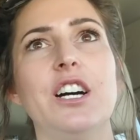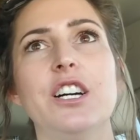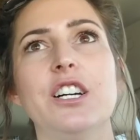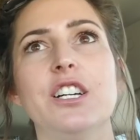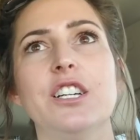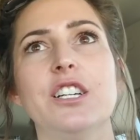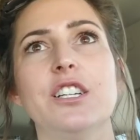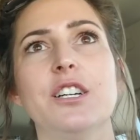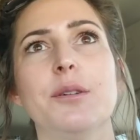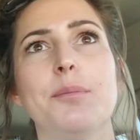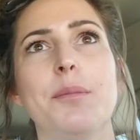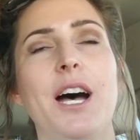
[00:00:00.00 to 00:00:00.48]

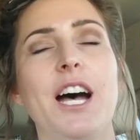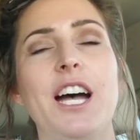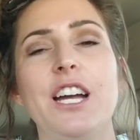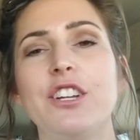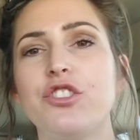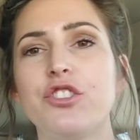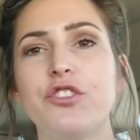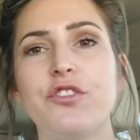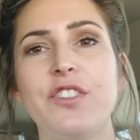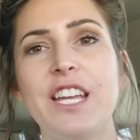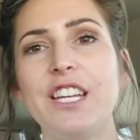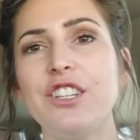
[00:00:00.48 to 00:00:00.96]
um,
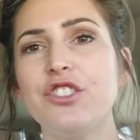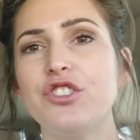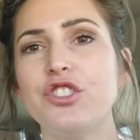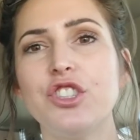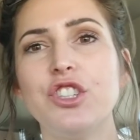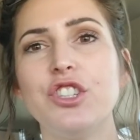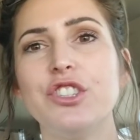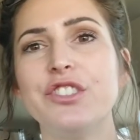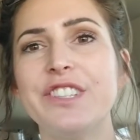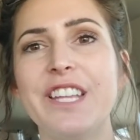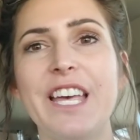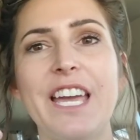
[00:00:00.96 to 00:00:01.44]

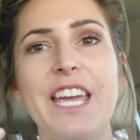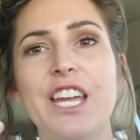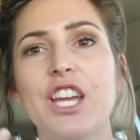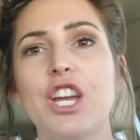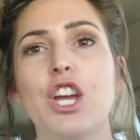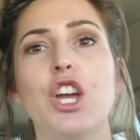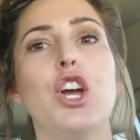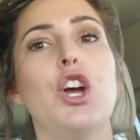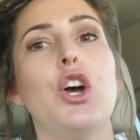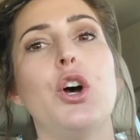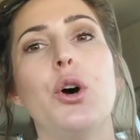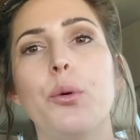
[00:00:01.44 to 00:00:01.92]
HydraFacials, like
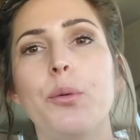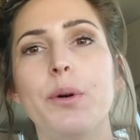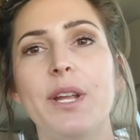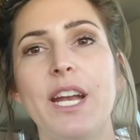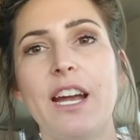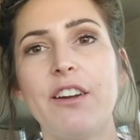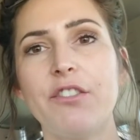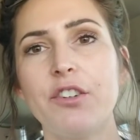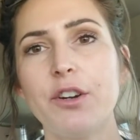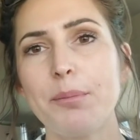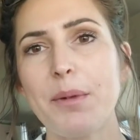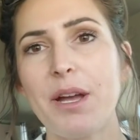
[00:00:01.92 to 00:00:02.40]

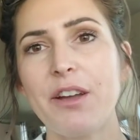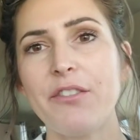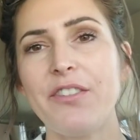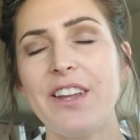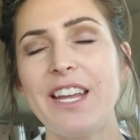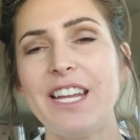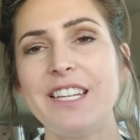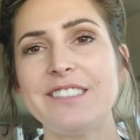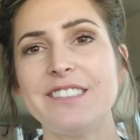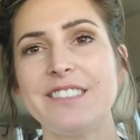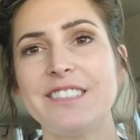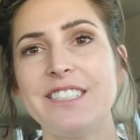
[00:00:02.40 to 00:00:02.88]
whatever my
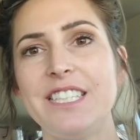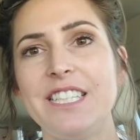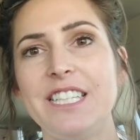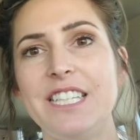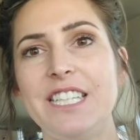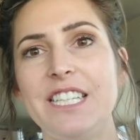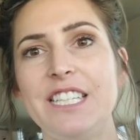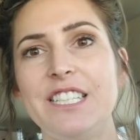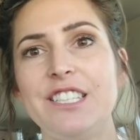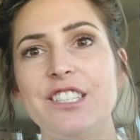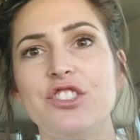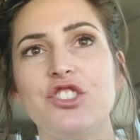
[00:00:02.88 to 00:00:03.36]
face
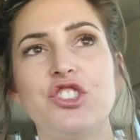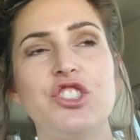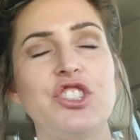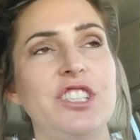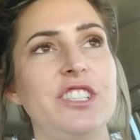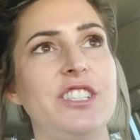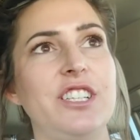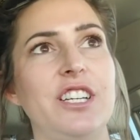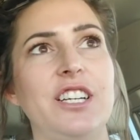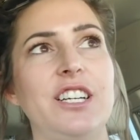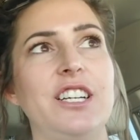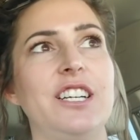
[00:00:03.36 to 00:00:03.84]
need,
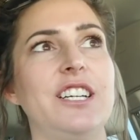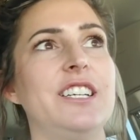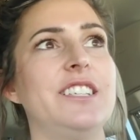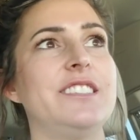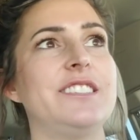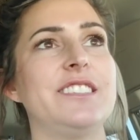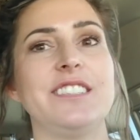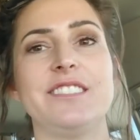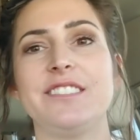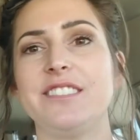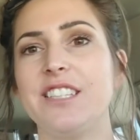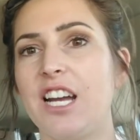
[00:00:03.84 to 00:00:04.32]
she
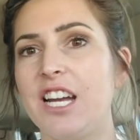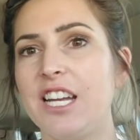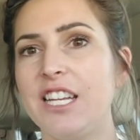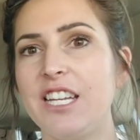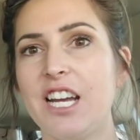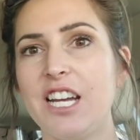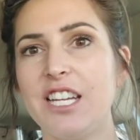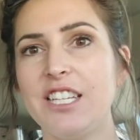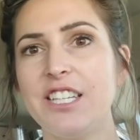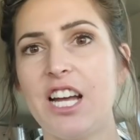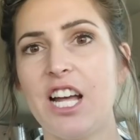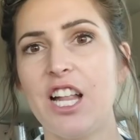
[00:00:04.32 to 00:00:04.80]
does. It's
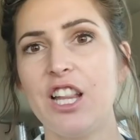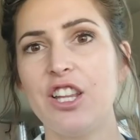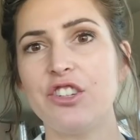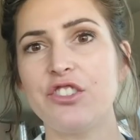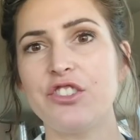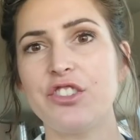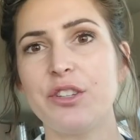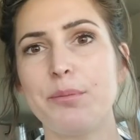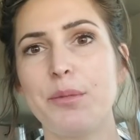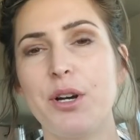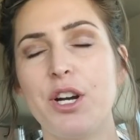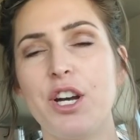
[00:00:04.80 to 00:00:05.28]

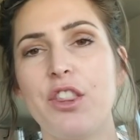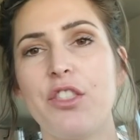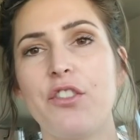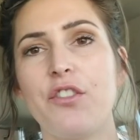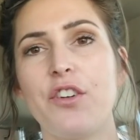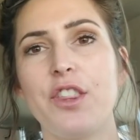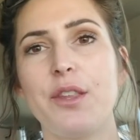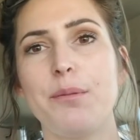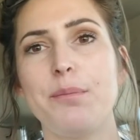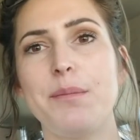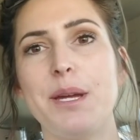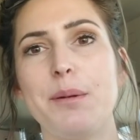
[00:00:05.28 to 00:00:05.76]
$99 a month
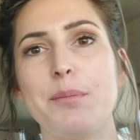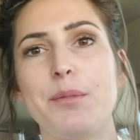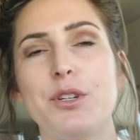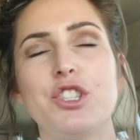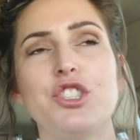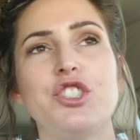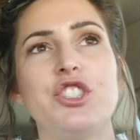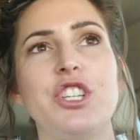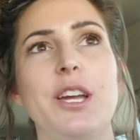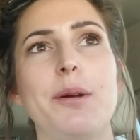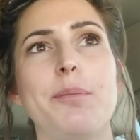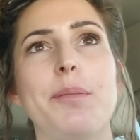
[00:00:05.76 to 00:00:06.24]
for the
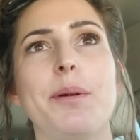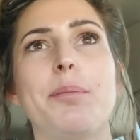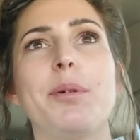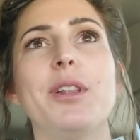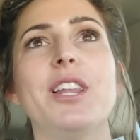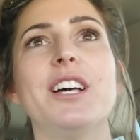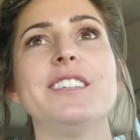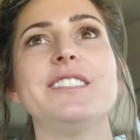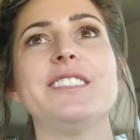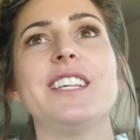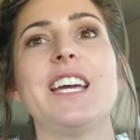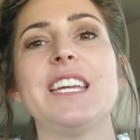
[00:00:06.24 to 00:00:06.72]
membership.
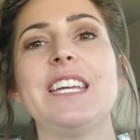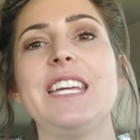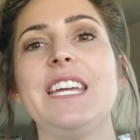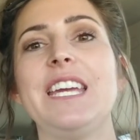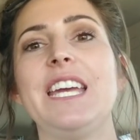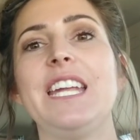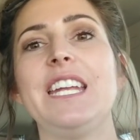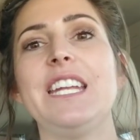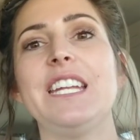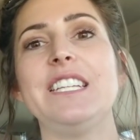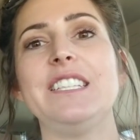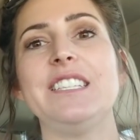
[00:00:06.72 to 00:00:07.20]
Plus, I
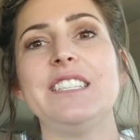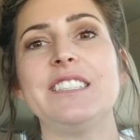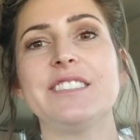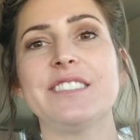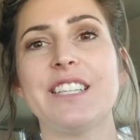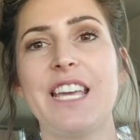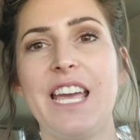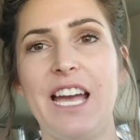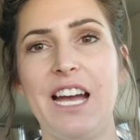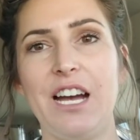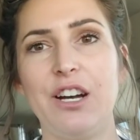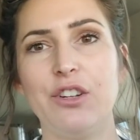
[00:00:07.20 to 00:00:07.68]
get
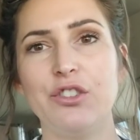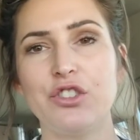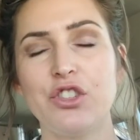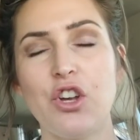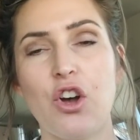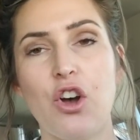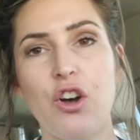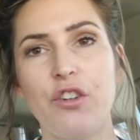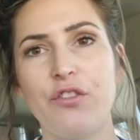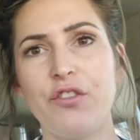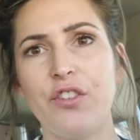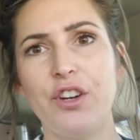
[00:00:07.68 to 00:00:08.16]
discounts
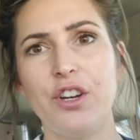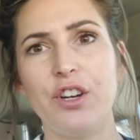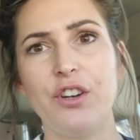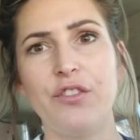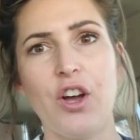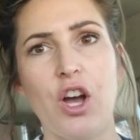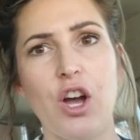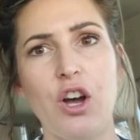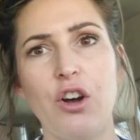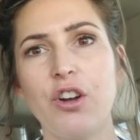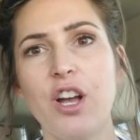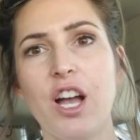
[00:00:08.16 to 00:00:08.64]
off of
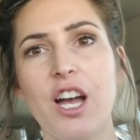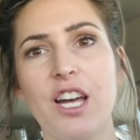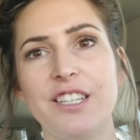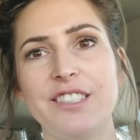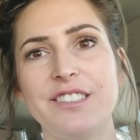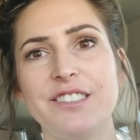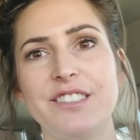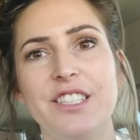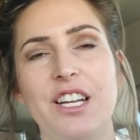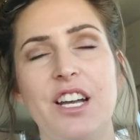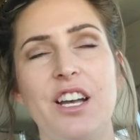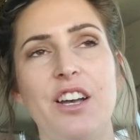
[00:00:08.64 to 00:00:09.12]
all kind
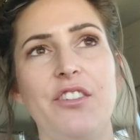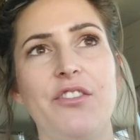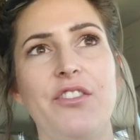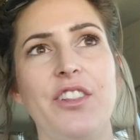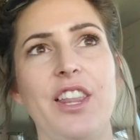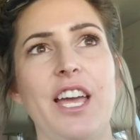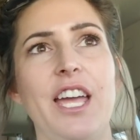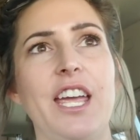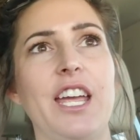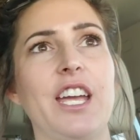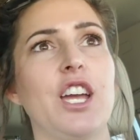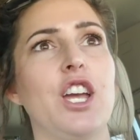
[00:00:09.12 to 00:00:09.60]
of stuff
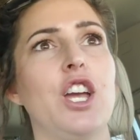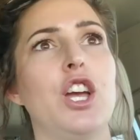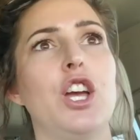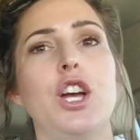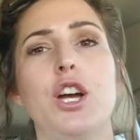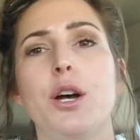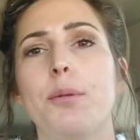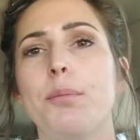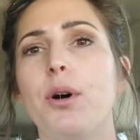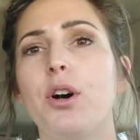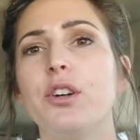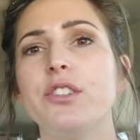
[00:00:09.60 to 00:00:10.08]
like
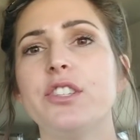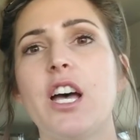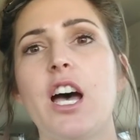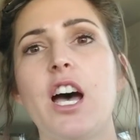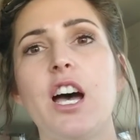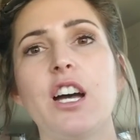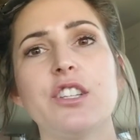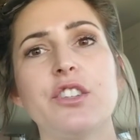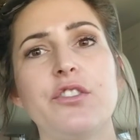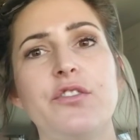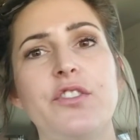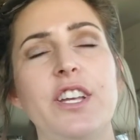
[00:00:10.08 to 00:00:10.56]

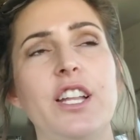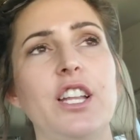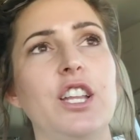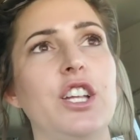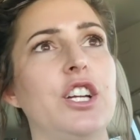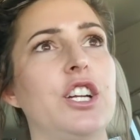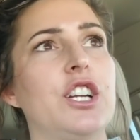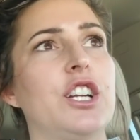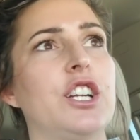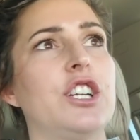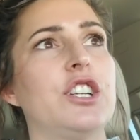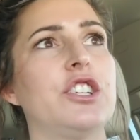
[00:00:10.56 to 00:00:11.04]
Botox
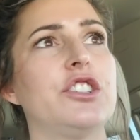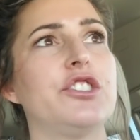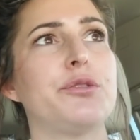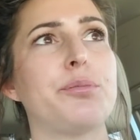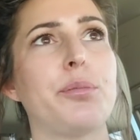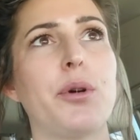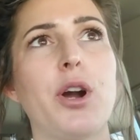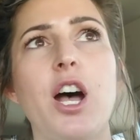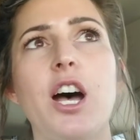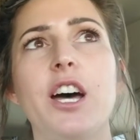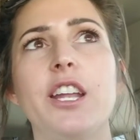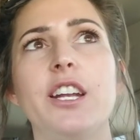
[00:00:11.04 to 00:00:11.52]
fillers,
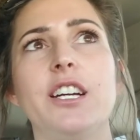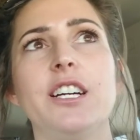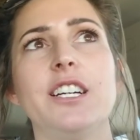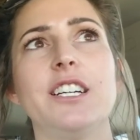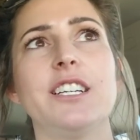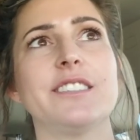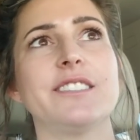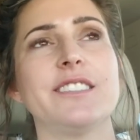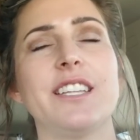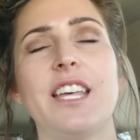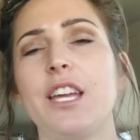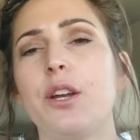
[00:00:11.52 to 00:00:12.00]

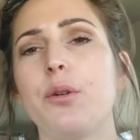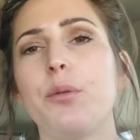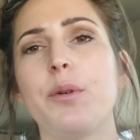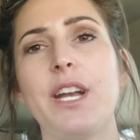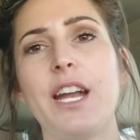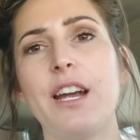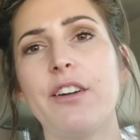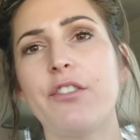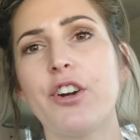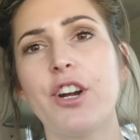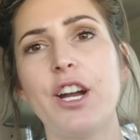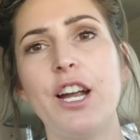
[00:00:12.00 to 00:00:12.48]
products, like
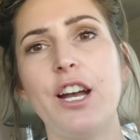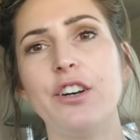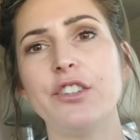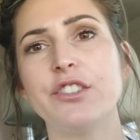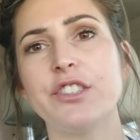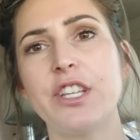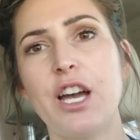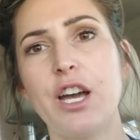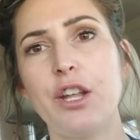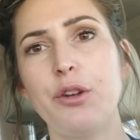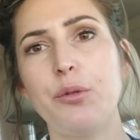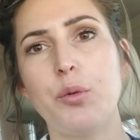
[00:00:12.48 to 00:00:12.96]
whatever
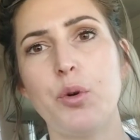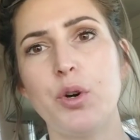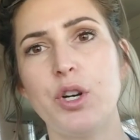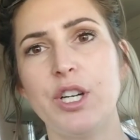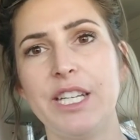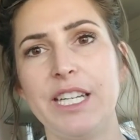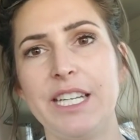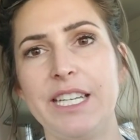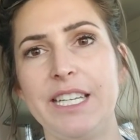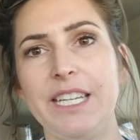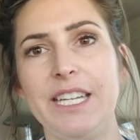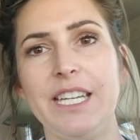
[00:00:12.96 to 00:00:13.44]
else I'd
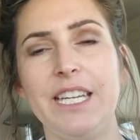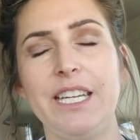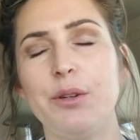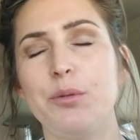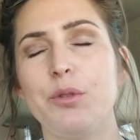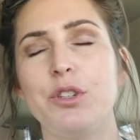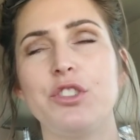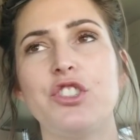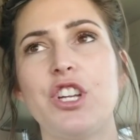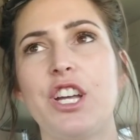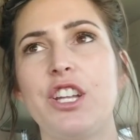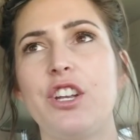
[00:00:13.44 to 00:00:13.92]
want to get,
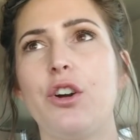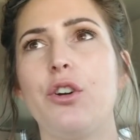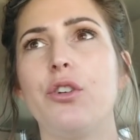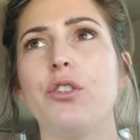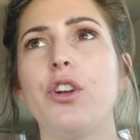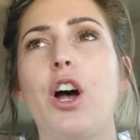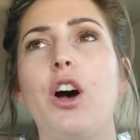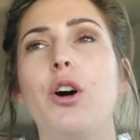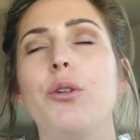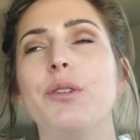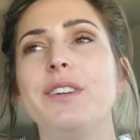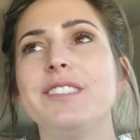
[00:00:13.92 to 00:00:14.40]
which I
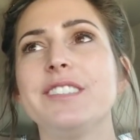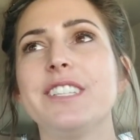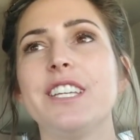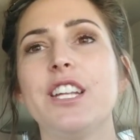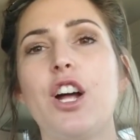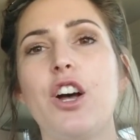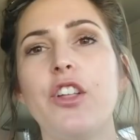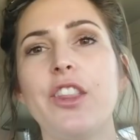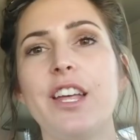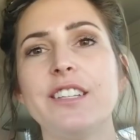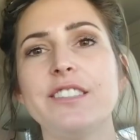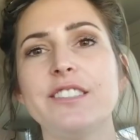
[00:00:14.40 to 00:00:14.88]
don't always get
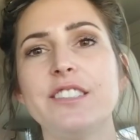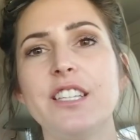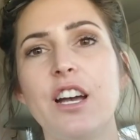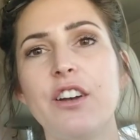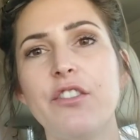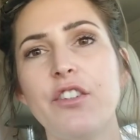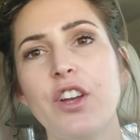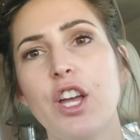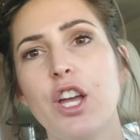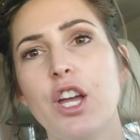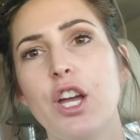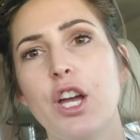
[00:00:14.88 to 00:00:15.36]
all that stuff.